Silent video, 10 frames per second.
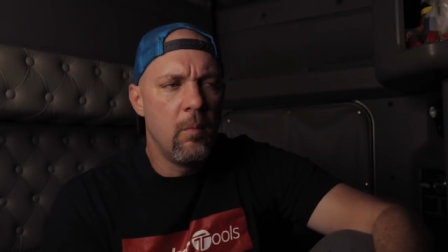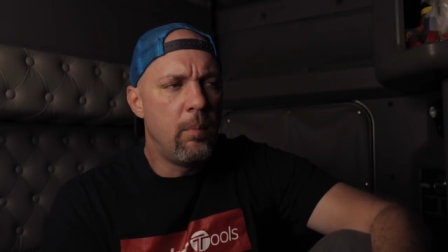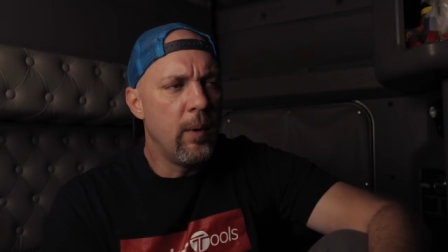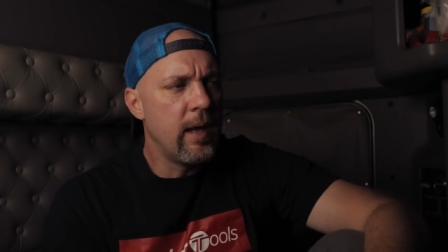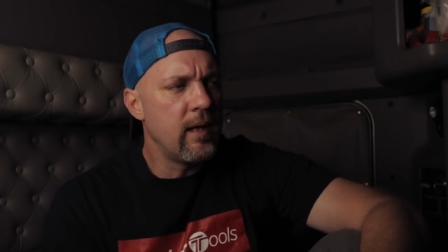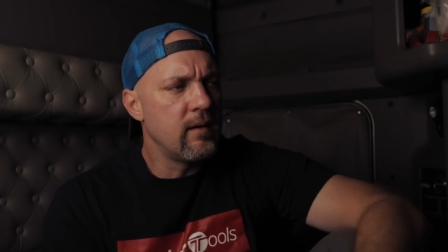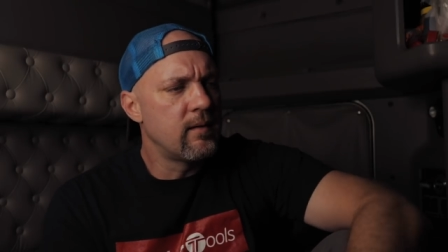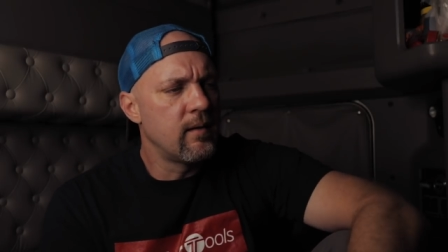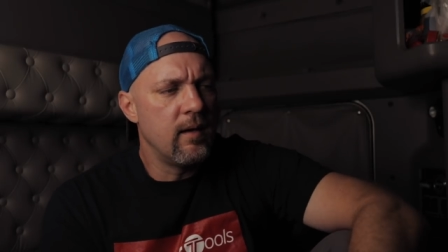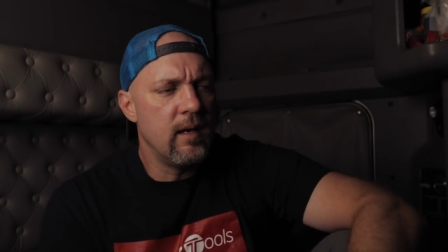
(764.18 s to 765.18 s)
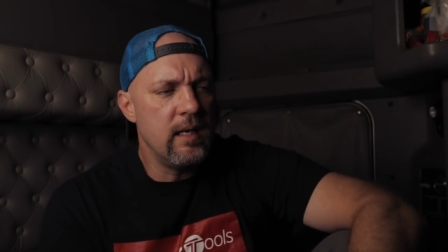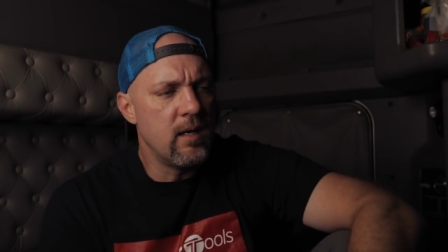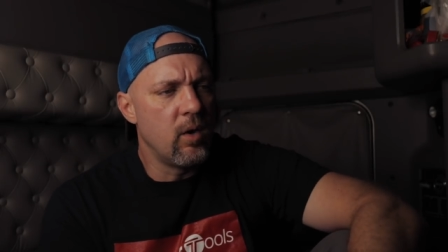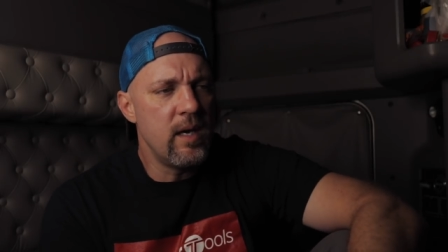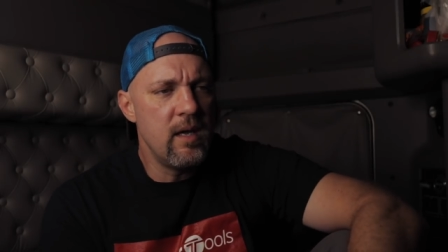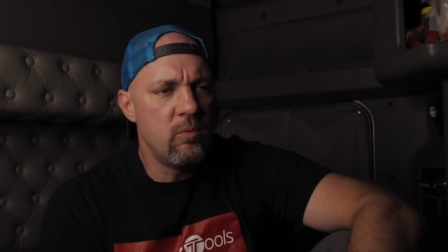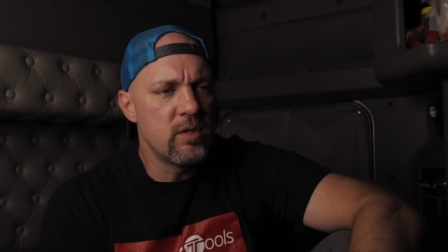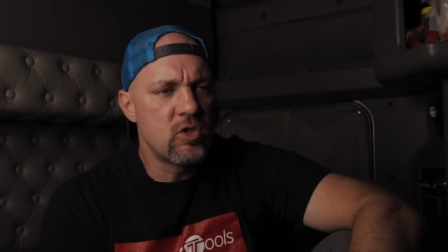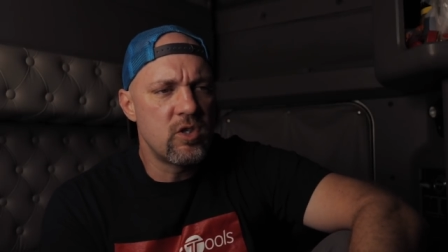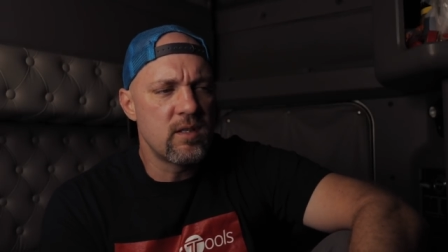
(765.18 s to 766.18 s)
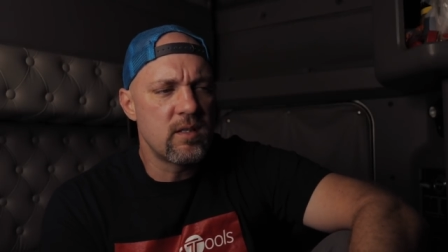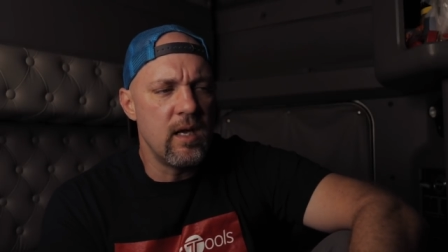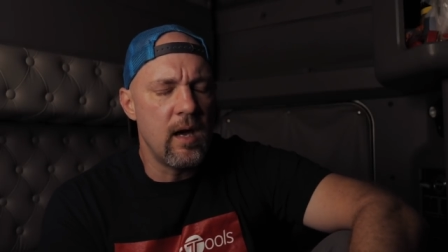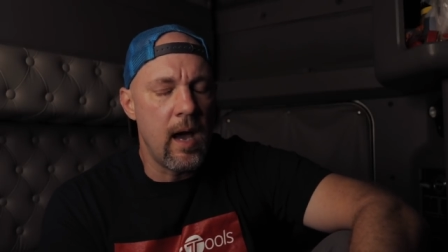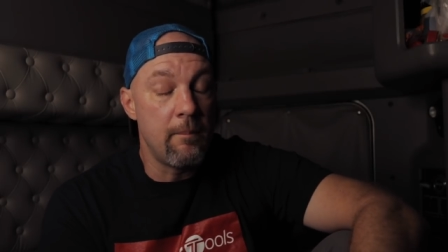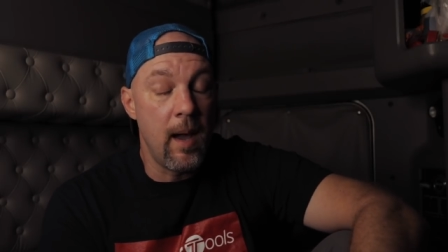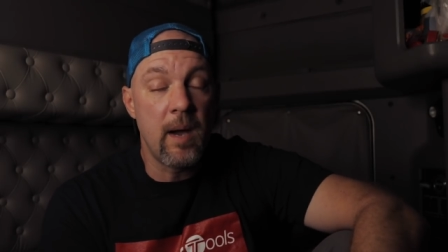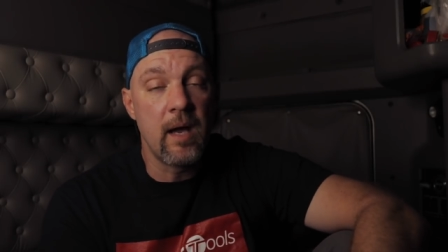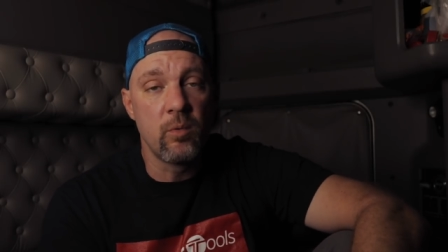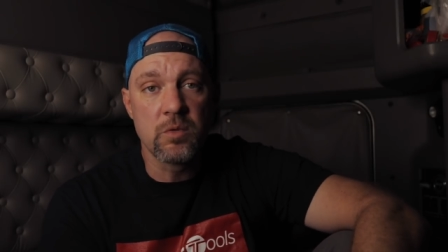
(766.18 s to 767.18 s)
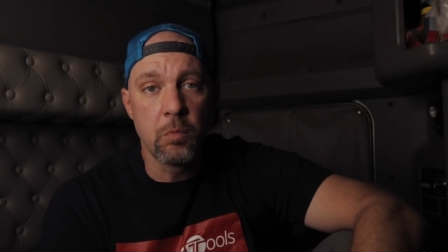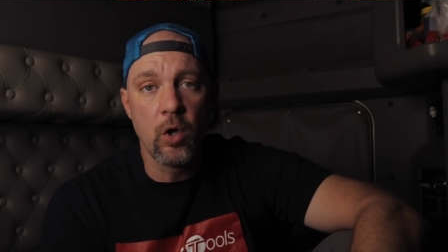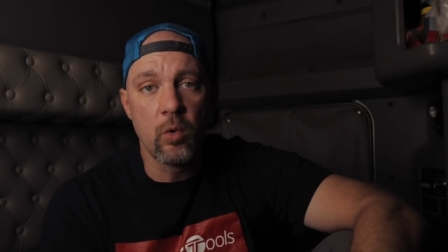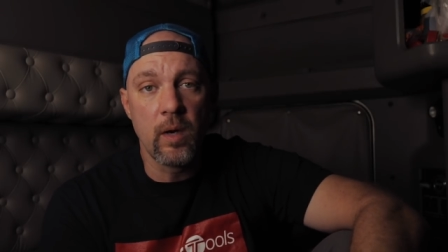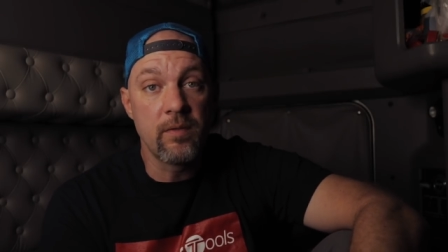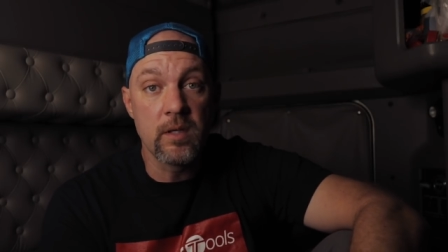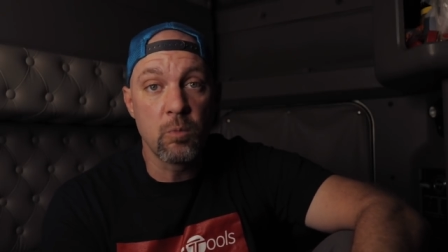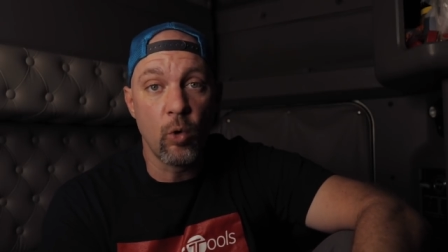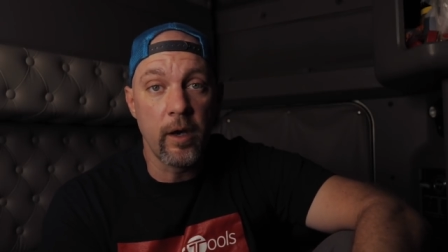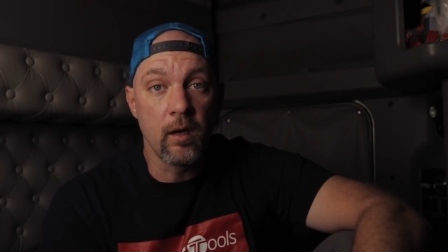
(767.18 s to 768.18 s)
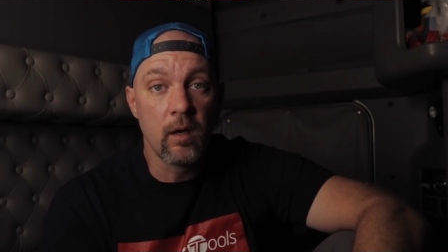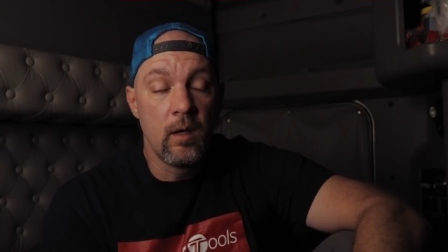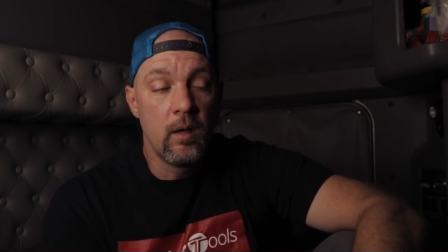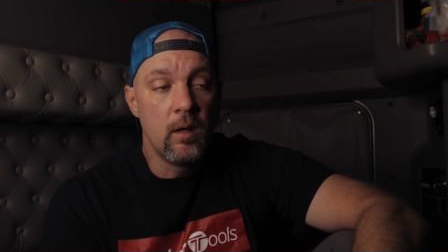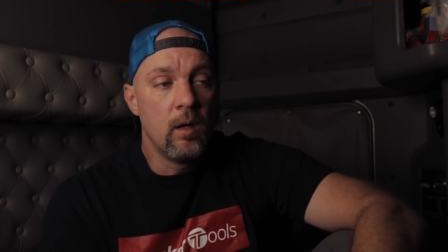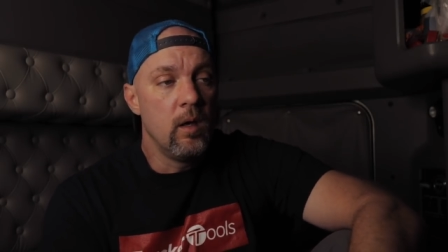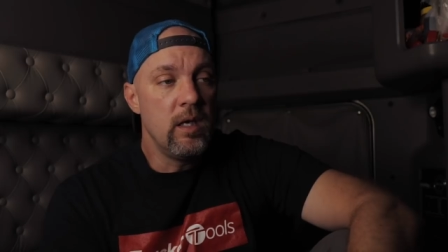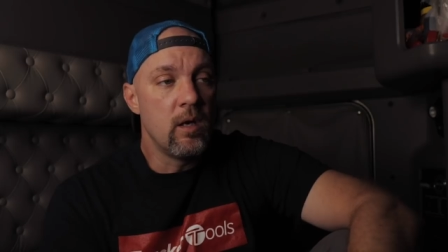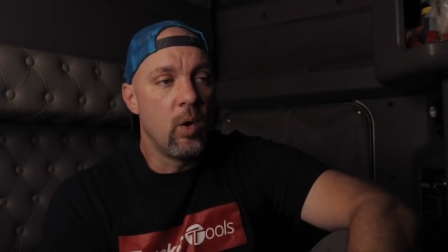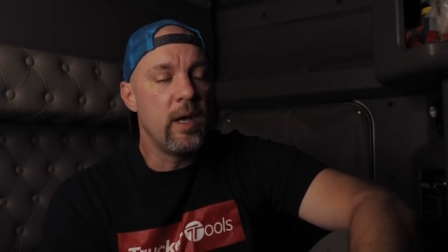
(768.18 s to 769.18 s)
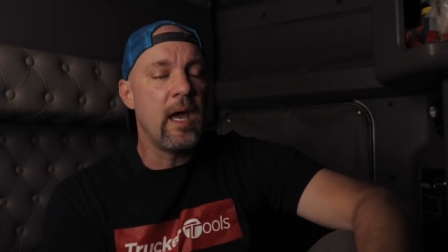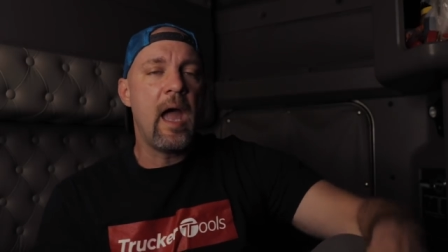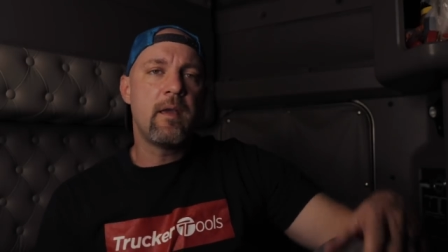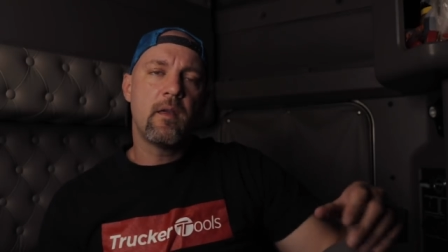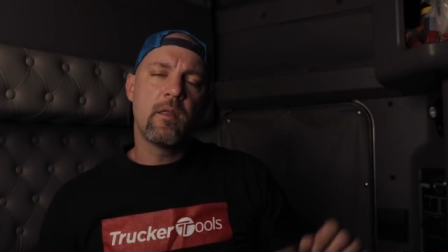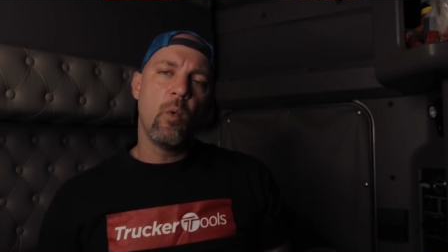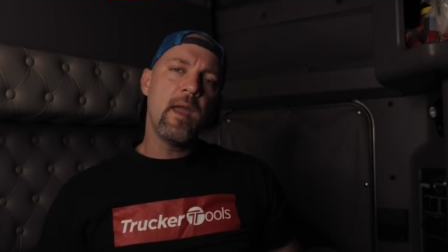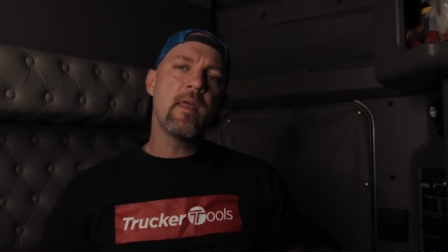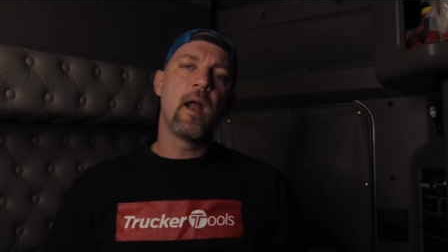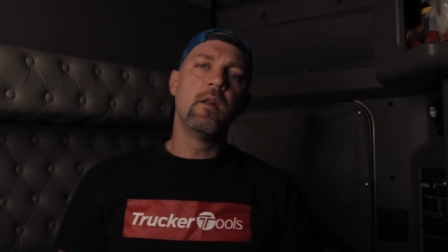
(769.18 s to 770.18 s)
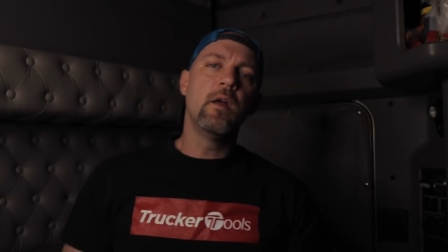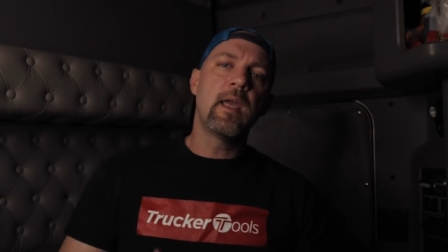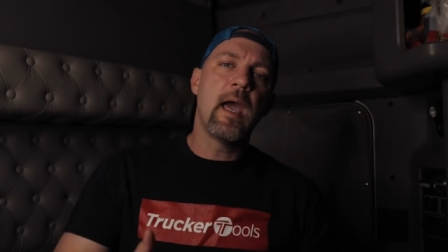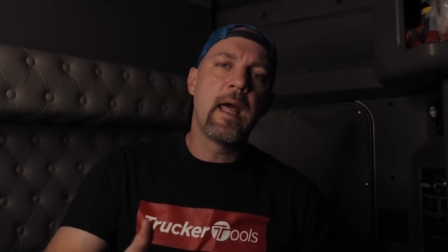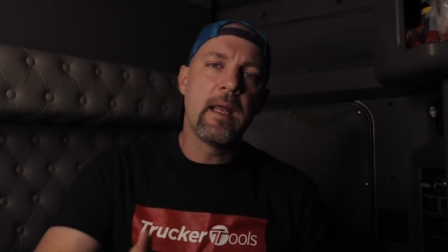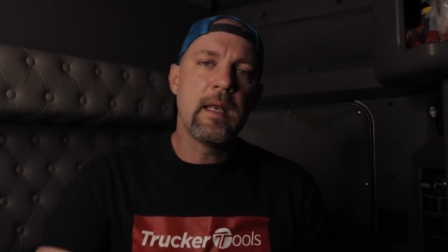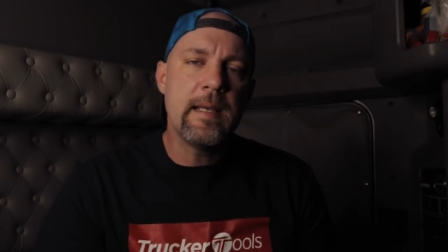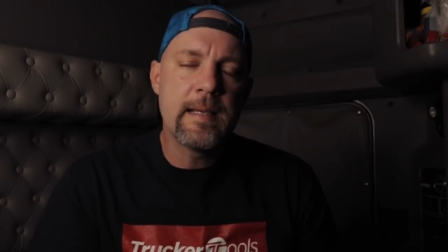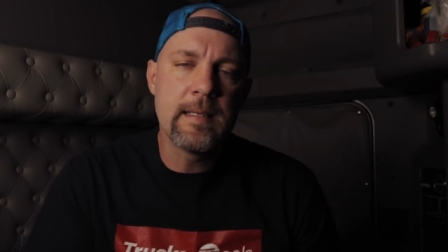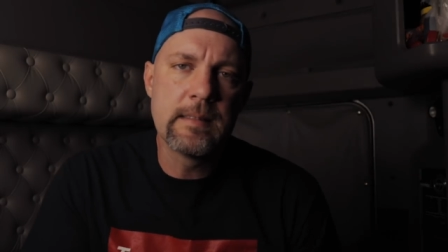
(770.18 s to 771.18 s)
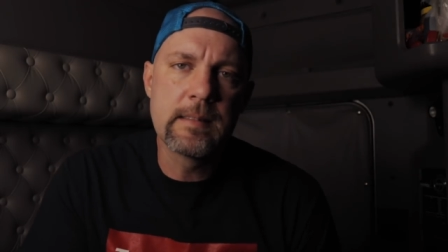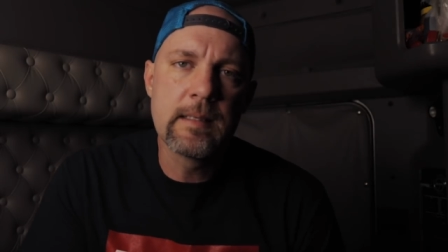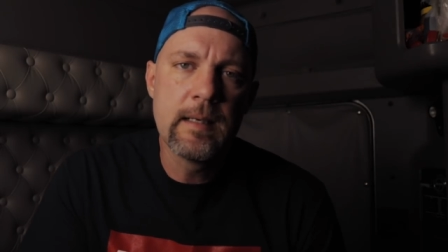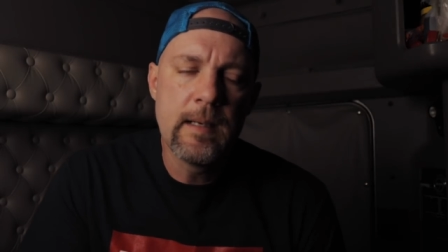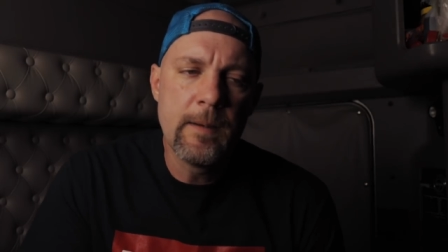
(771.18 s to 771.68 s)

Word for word: but you know, it was just, my mind was blown at this point. You know, I, the way that I look at it is,